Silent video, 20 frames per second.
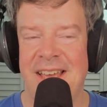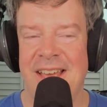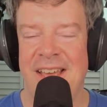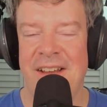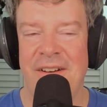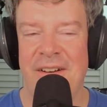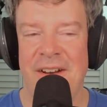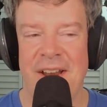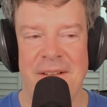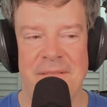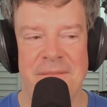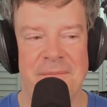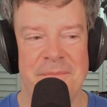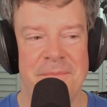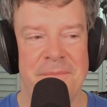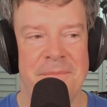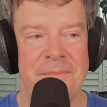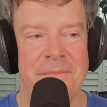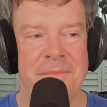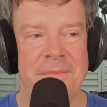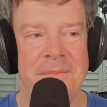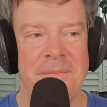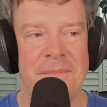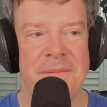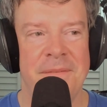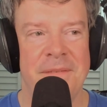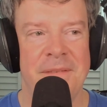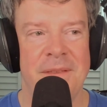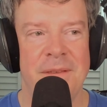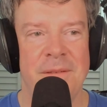All right.
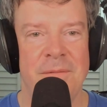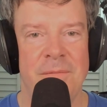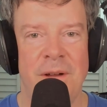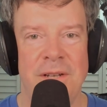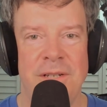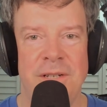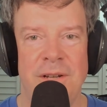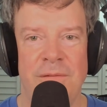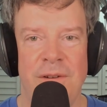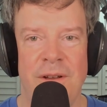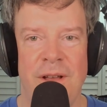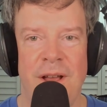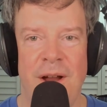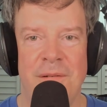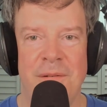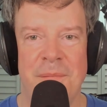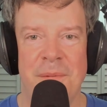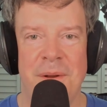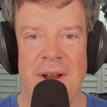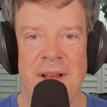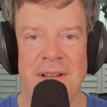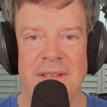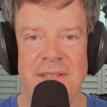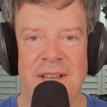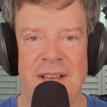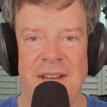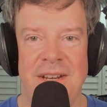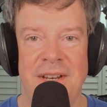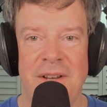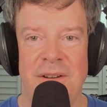Watch out for carbon
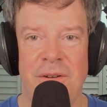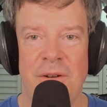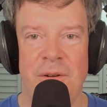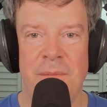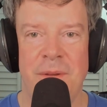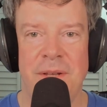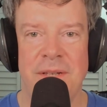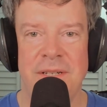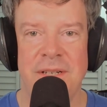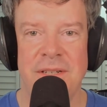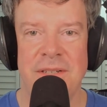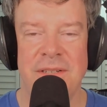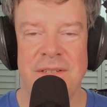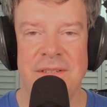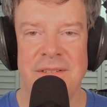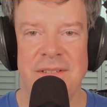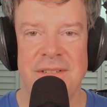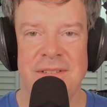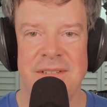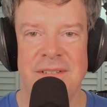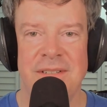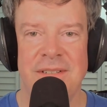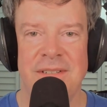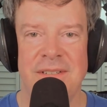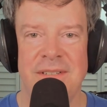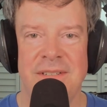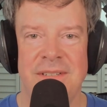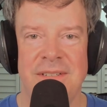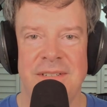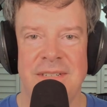monoxide in your own business.
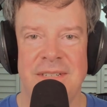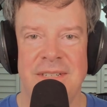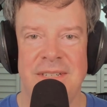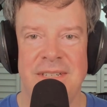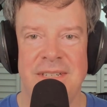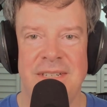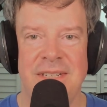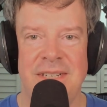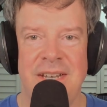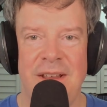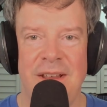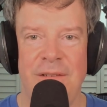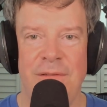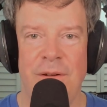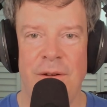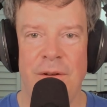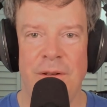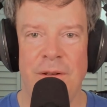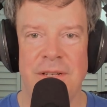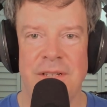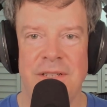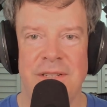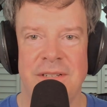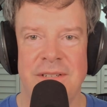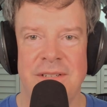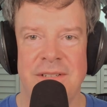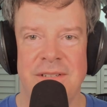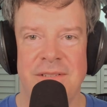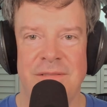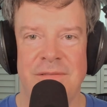Stay focused.
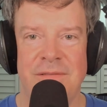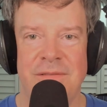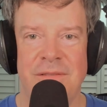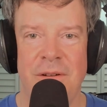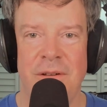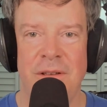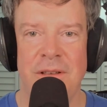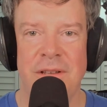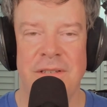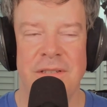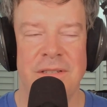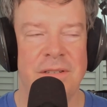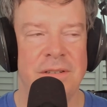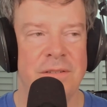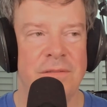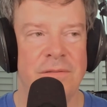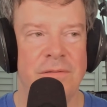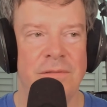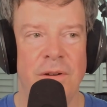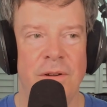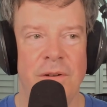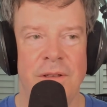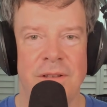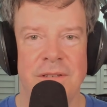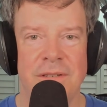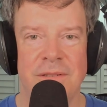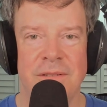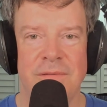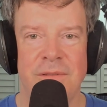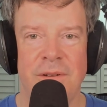Focus,
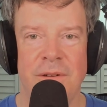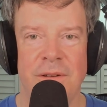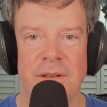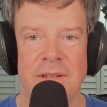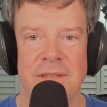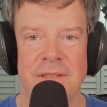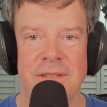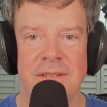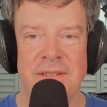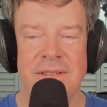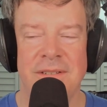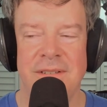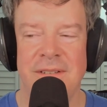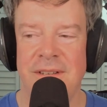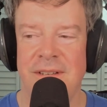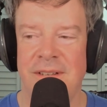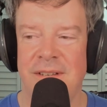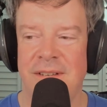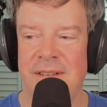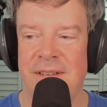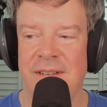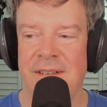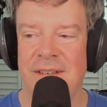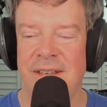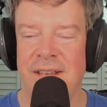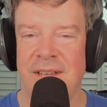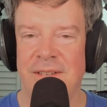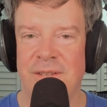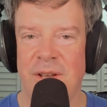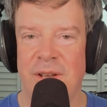focus, focus.
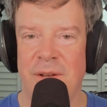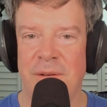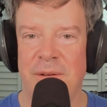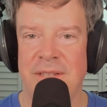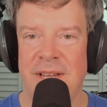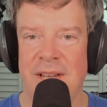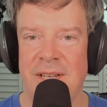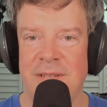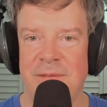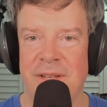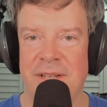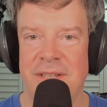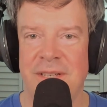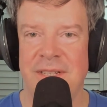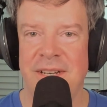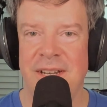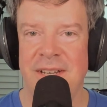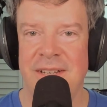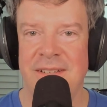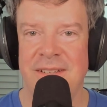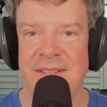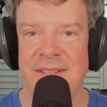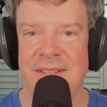As always, thanks for listening.